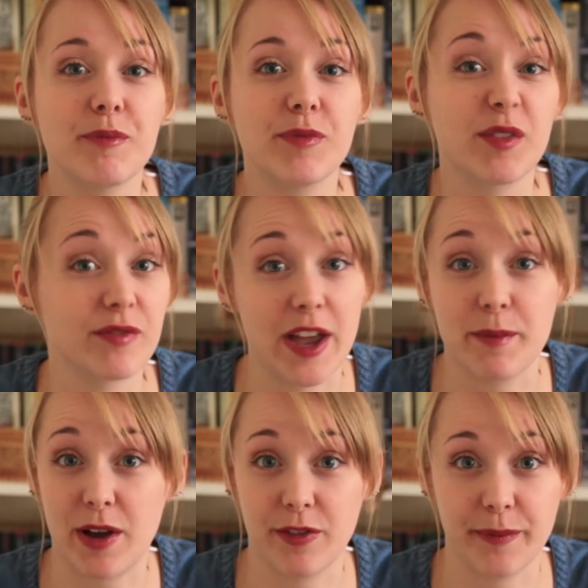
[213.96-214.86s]
convey
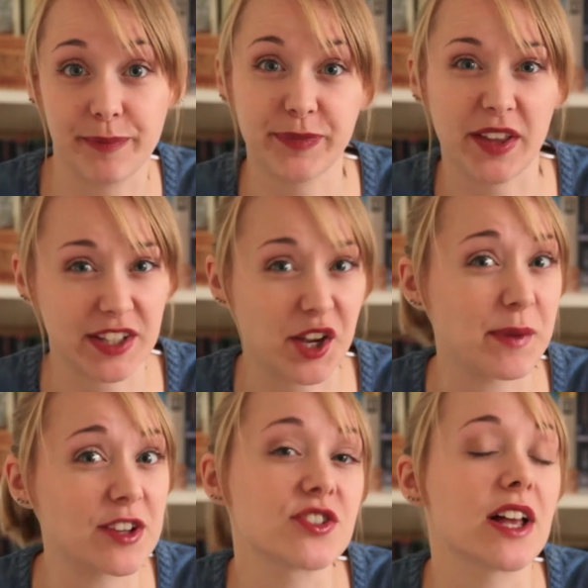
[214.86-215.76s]
about them. I think I
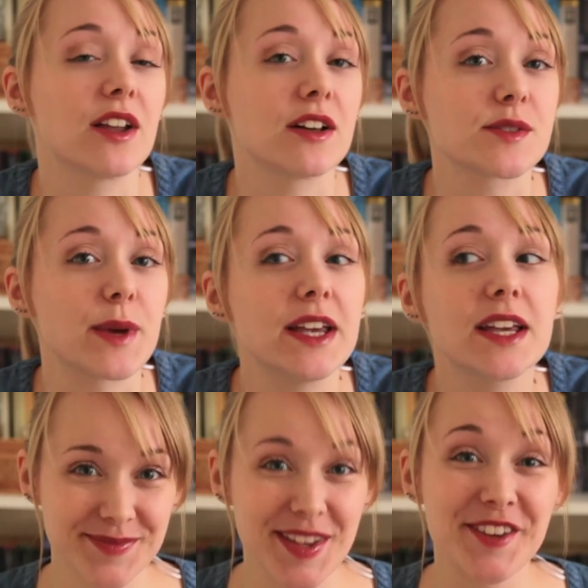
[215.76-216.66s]
mentioned that last
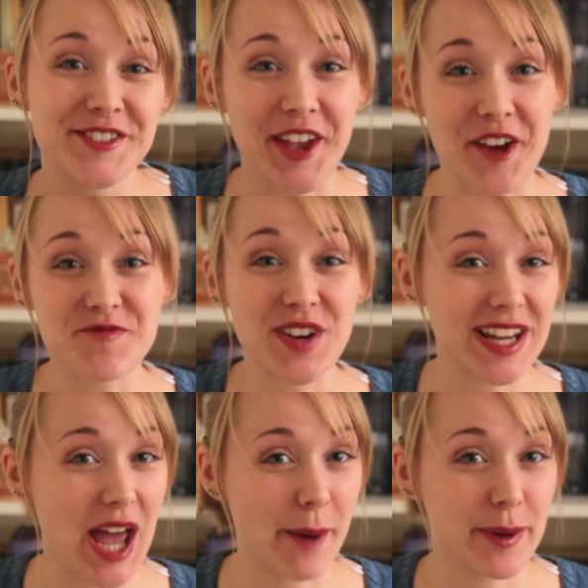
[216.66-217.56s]
week. So yeah, I'm
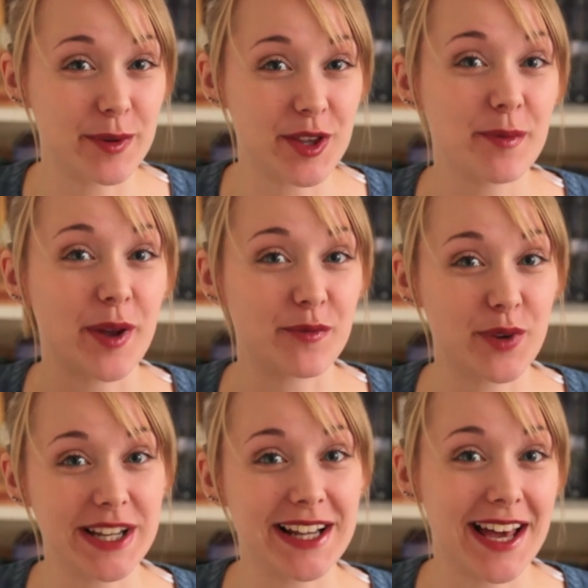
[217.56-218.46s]
really happy with them, and I'm
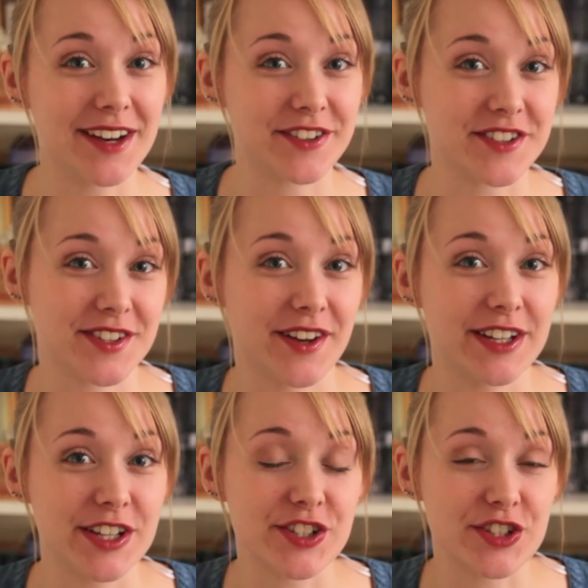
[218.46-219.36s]
really glad I
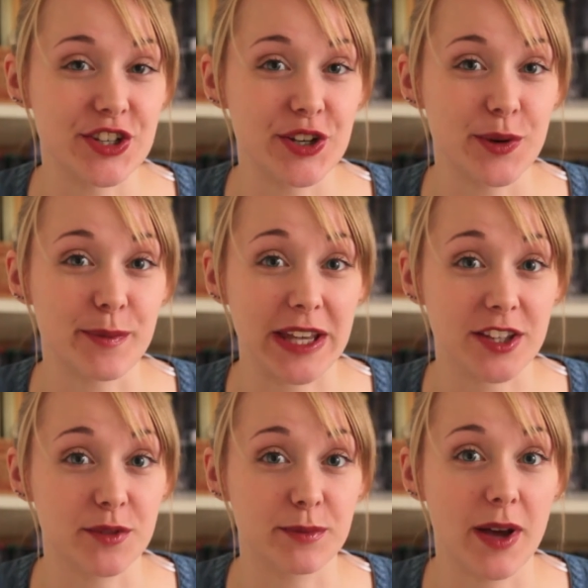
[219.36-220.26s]
decided to make
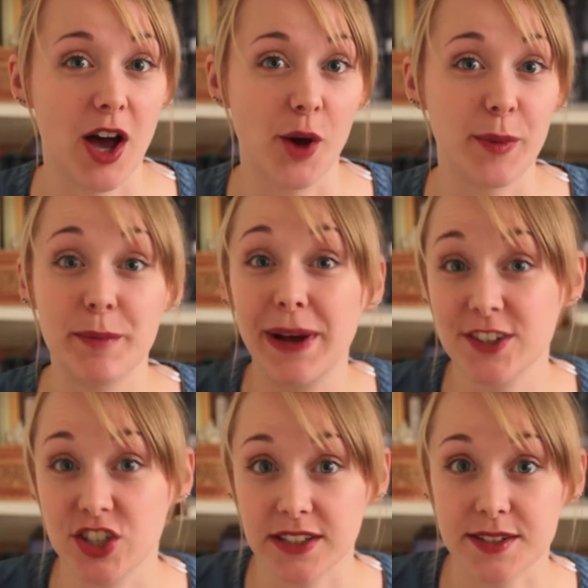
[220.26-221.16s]
them in
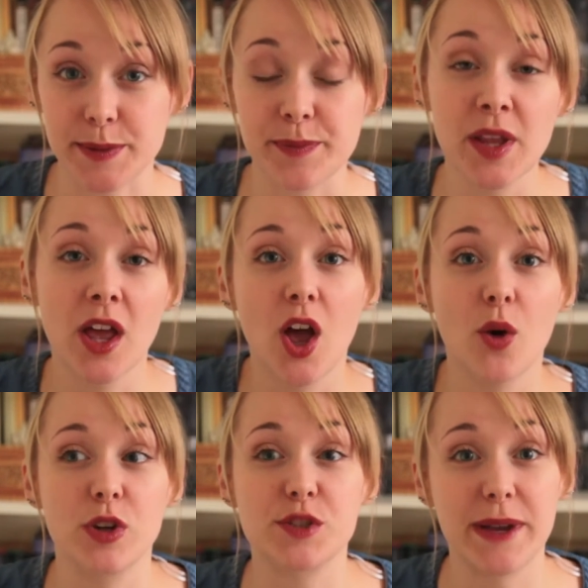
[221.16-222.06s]
batches,
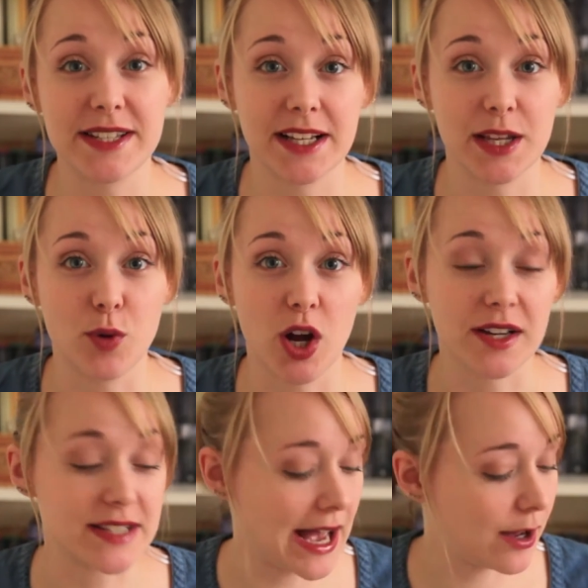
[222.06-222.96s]
which basically
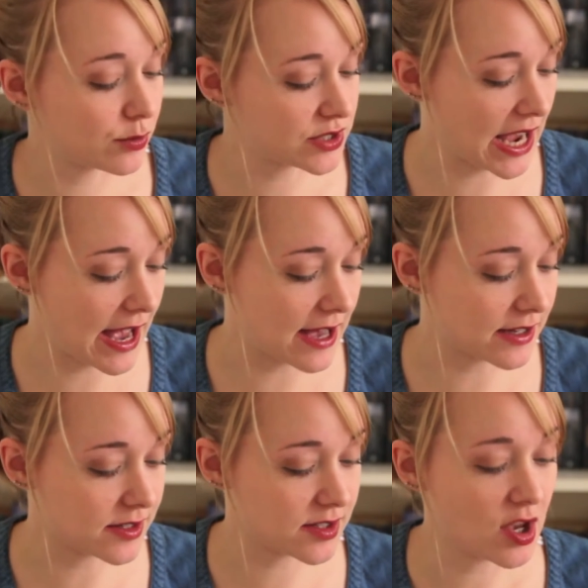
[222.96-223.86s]
worked out
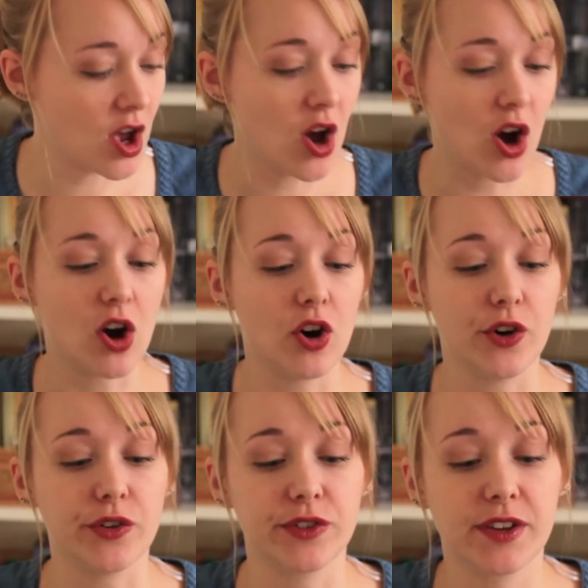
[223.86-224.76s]
as
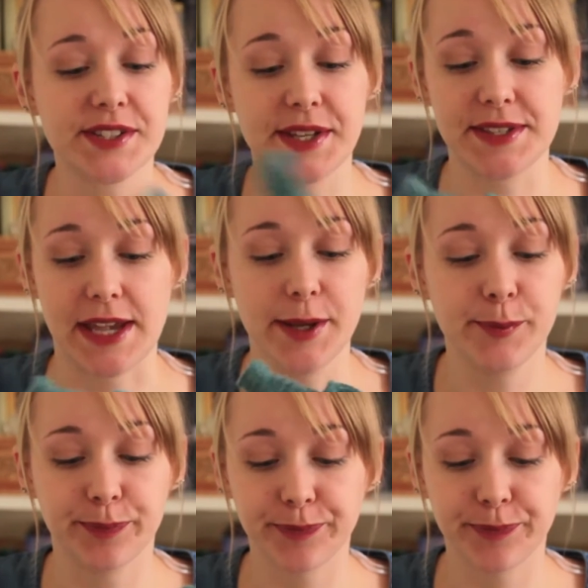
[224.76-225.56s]
on Sunday,